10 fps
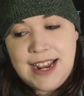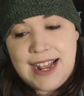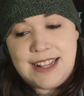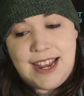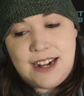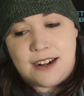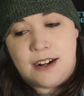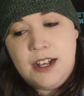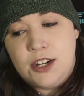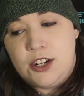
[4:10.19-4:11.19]
and
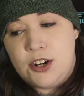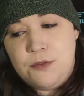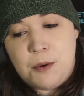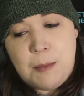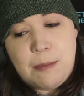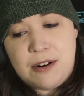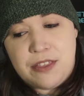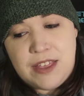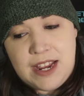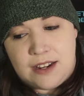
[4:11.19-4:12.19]
later couldn't remember a
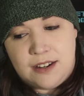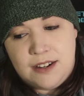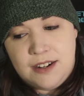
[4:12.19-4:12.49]
thing.